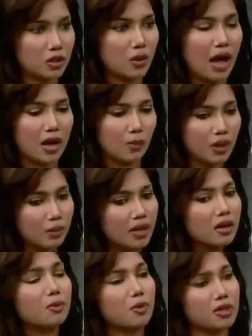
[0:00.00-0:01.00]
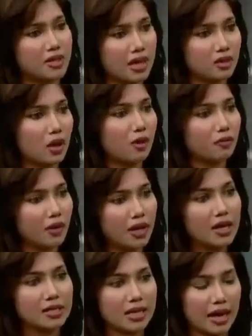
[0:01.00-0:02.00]
So I will be in a process of
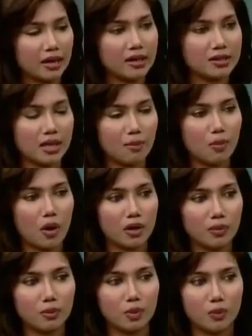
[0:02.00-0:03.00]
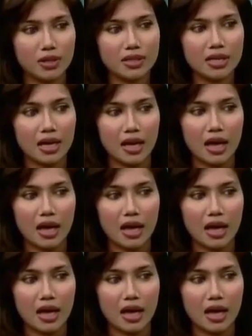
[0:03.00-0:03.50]
signing some Bollywood movies